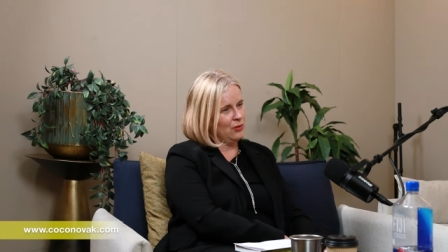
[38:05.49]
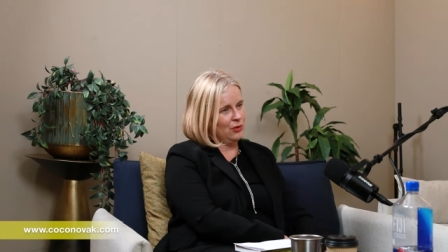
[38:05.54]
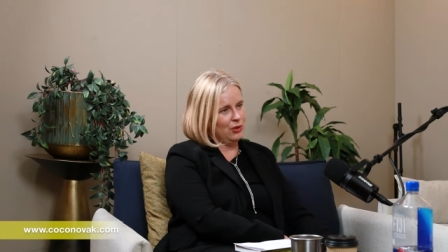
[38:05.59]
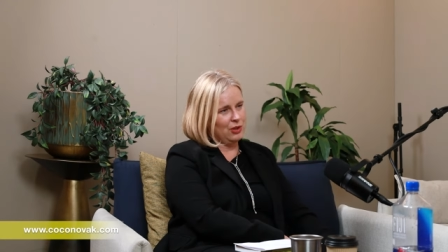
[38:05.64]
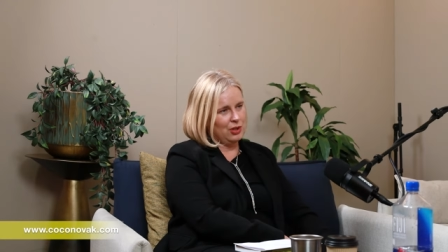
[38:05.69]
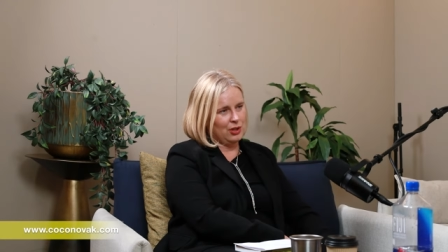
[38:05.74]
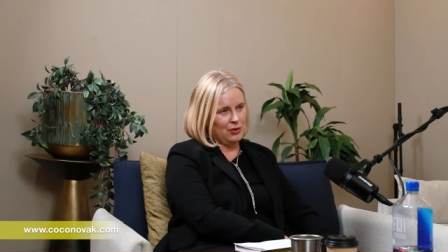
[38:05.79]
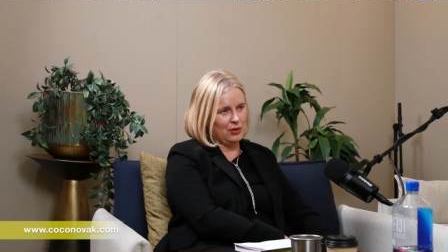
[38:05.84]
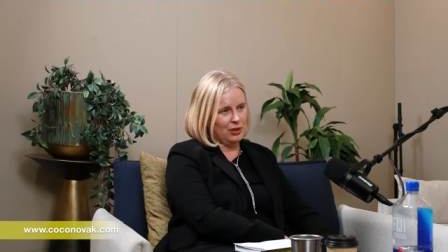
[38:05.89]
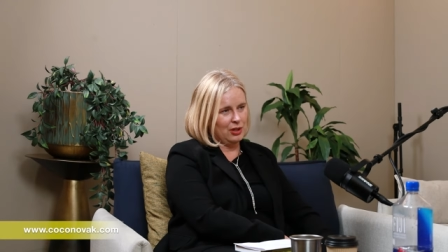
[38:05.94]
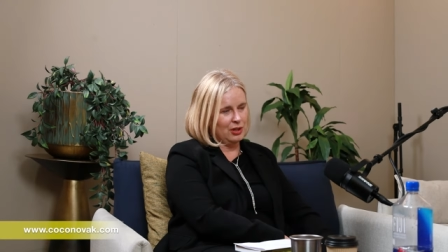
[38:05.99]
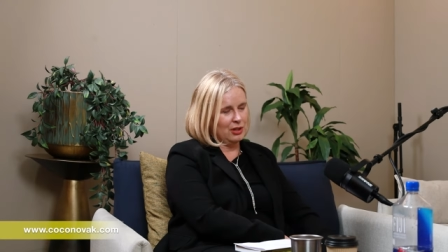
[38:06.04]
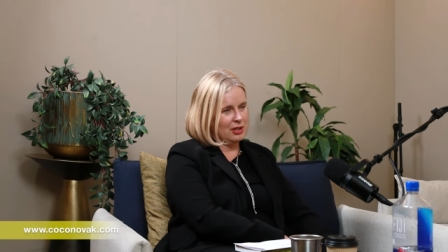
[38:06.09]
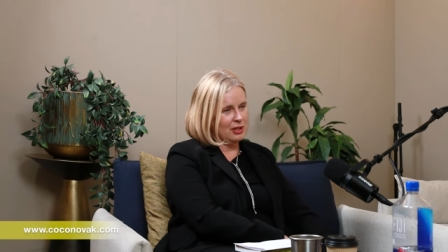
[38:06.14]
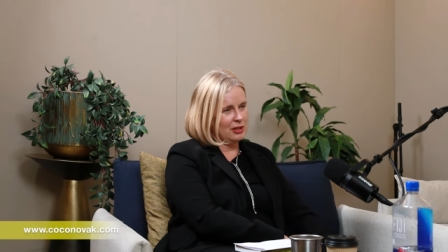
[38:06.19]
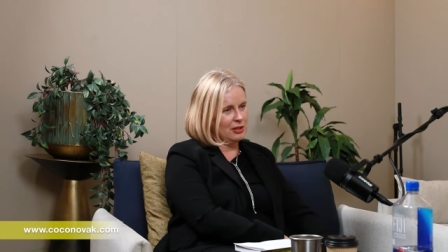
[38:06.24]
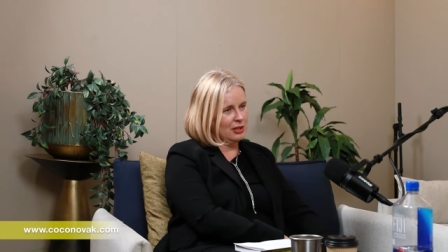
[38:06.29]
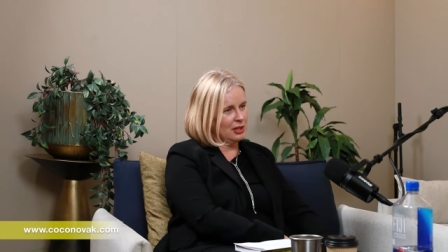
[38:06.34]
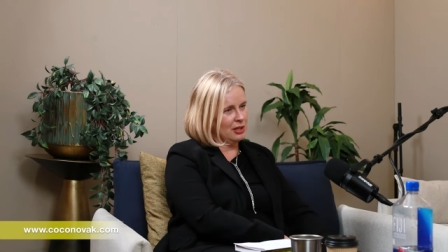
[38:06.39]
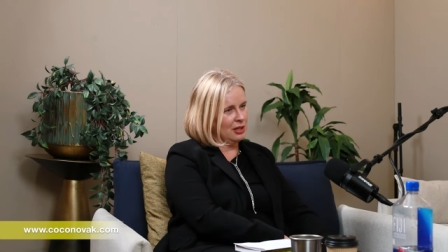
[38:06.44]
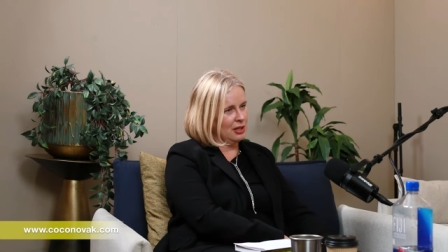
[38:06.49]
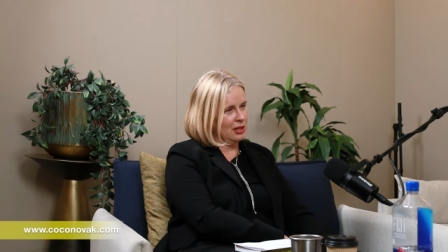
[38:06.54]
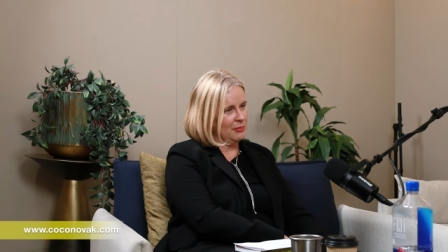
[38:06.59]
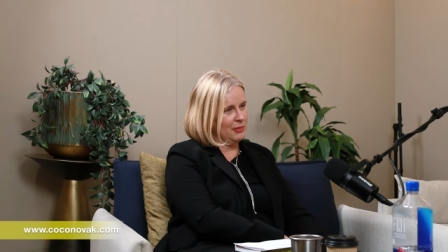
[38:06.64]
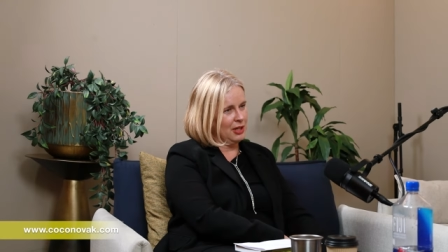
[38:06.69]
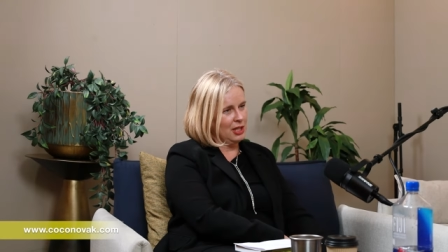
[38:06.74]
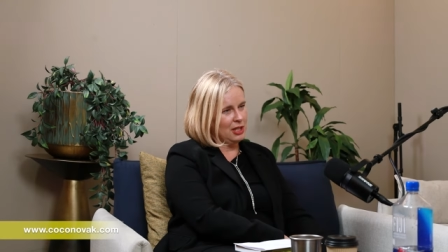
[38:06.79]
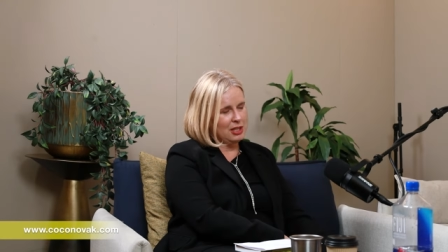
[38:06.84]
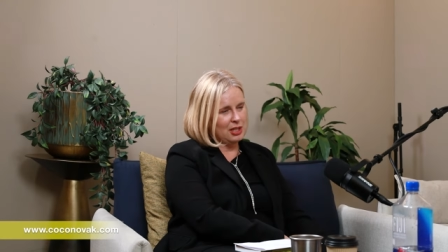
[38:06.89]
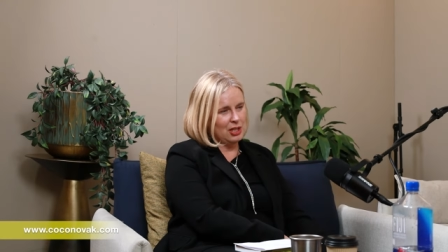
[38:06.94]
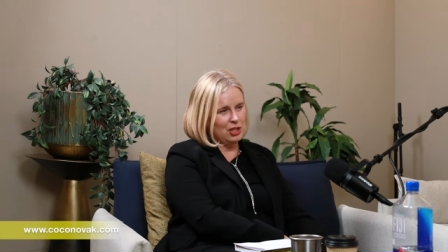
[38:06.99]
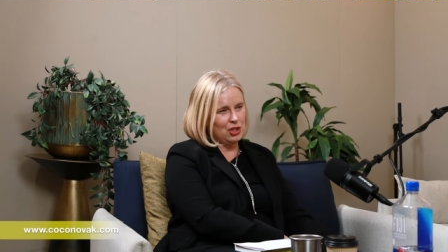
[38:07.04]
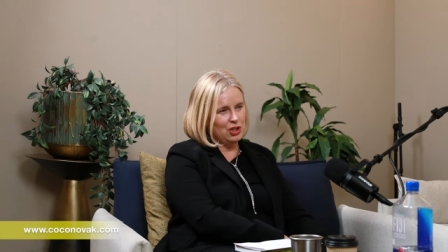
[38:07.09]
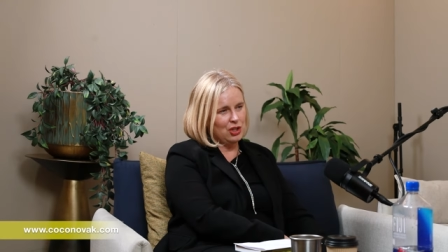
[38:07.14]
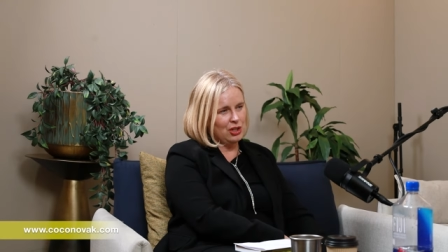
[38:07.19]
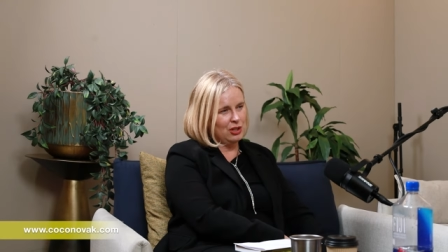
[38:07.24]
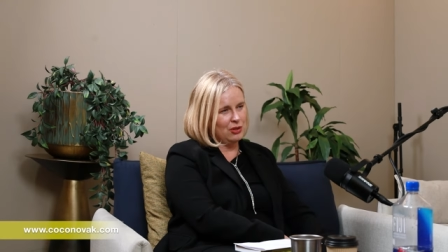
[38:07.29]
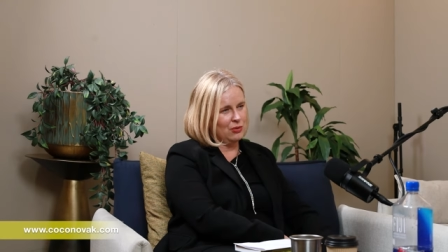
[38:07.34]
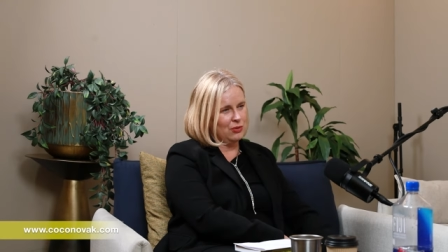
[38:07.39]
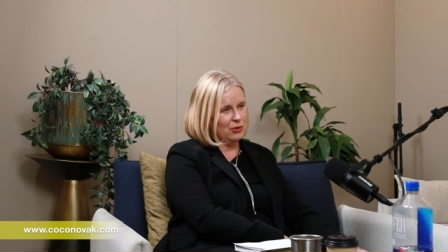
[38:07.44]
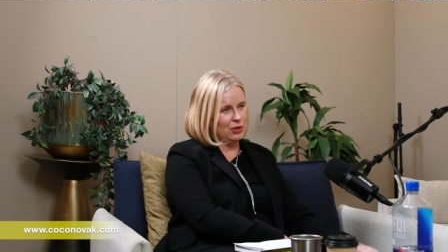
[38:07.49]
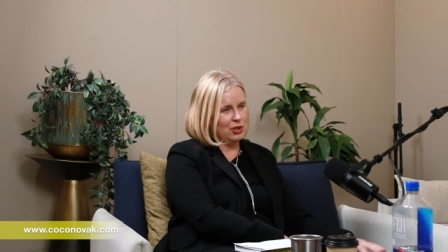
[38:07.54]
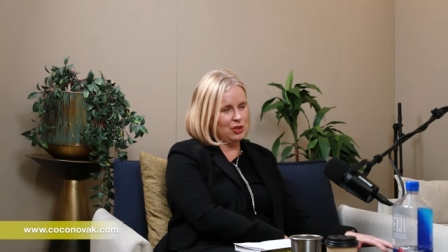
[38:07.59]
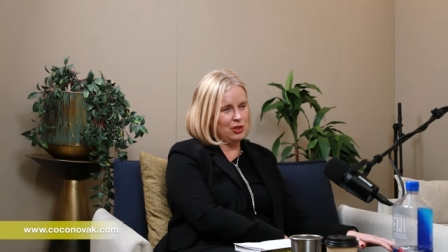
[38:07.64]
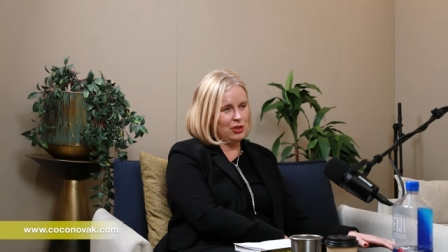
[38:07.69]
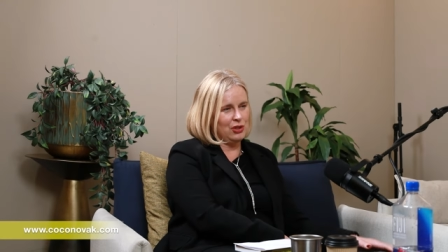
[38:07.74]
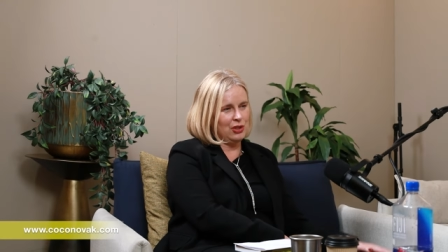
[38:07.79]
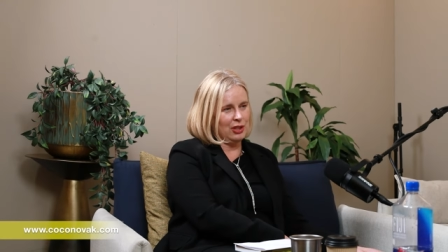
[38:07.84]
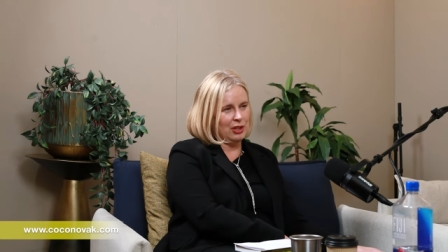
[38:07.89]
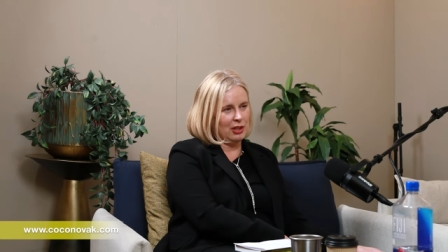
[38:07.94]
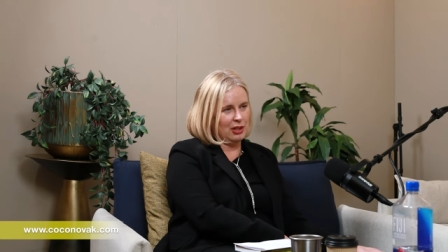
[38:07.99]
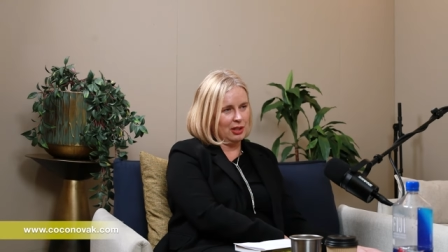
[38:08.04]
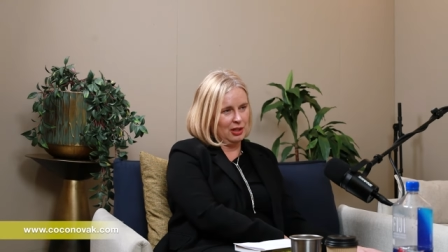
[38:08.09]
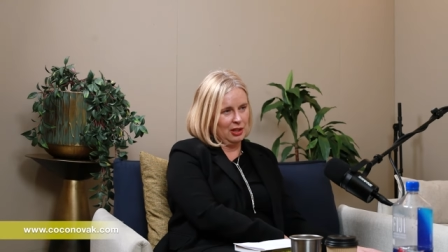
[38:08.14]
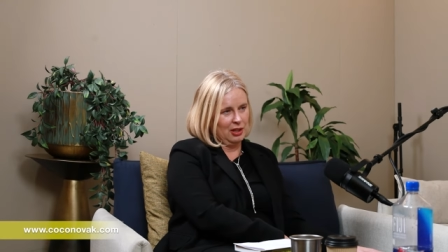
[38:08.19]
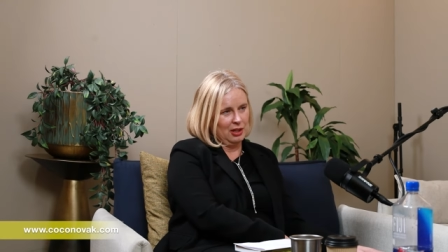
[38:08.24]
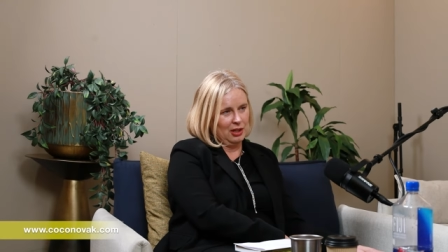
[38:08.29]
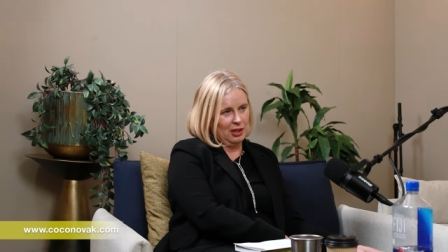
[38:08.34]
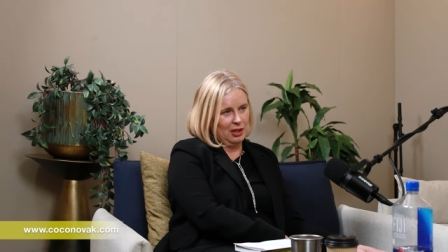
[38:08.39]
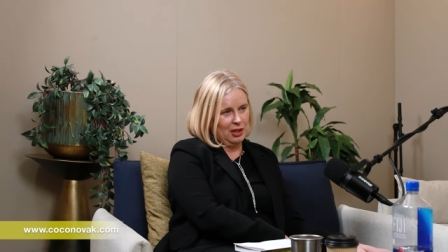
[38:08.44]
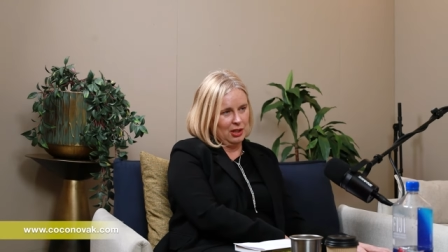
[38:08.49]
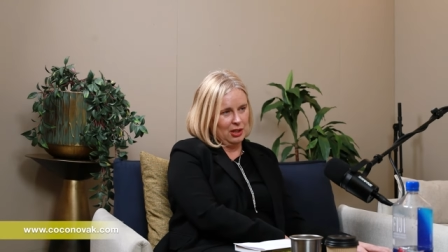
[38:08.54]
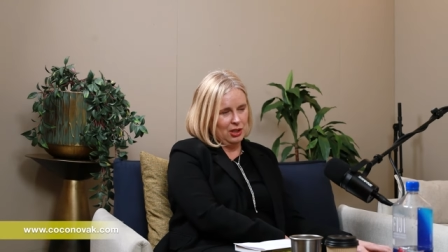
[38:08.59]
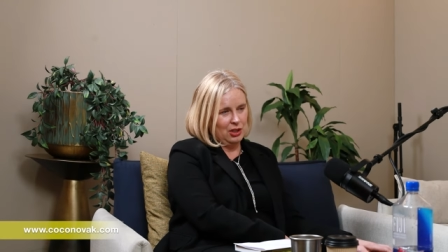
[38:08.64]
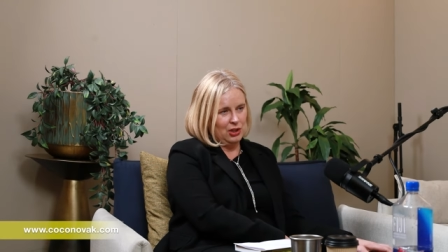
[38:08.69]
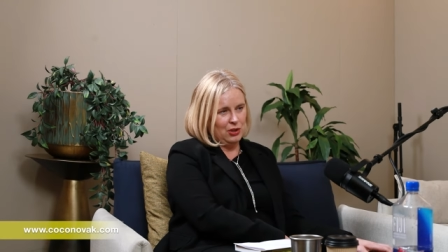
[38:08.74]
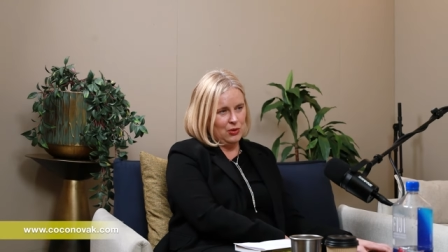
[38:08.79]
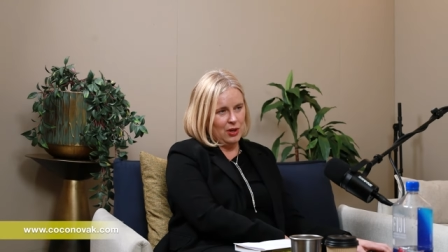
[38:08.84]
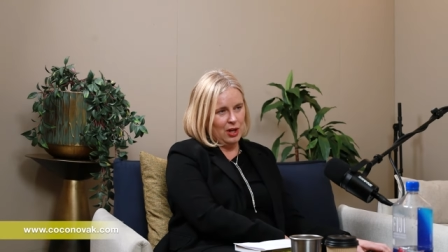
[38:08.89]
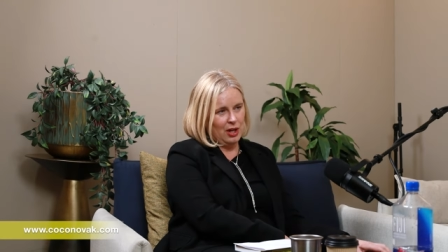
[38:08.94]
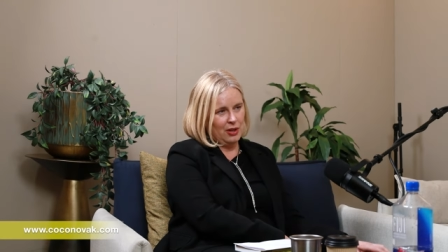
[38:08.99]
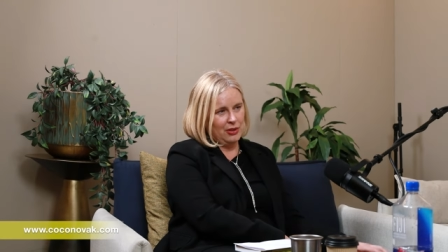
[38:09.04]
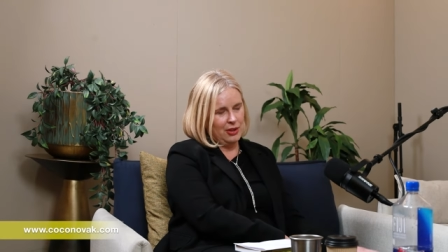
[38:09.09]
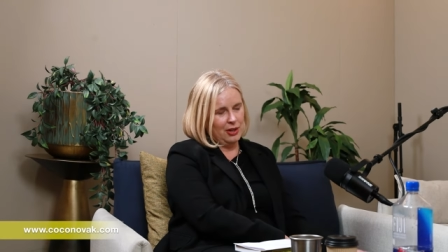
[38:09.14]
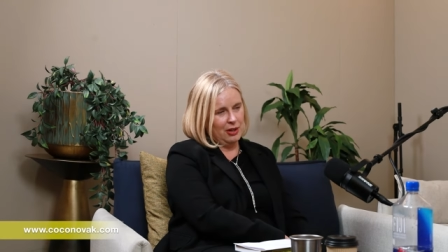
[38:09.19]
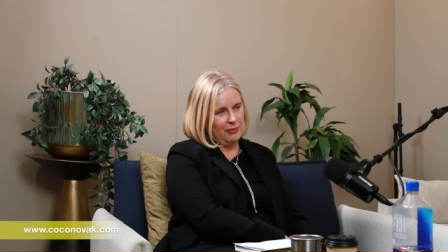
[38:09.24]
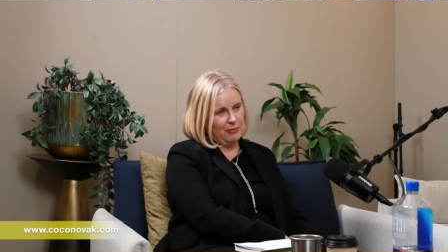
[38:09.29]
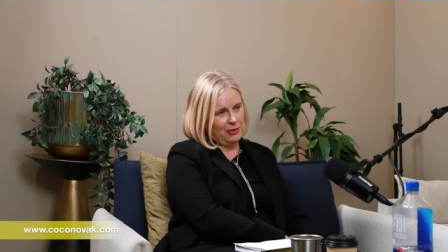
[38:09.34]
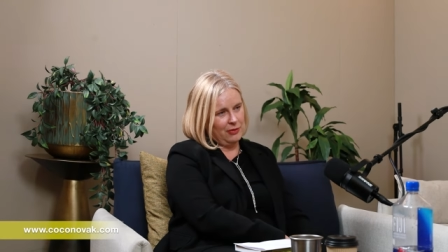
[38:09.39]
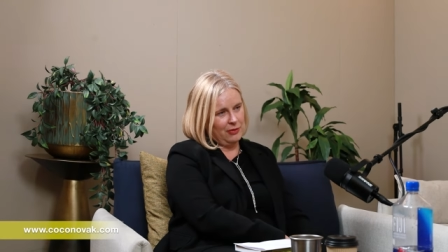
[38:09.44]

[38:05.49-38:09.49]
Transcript: yoga and meditation, or did you think? Yeah, I got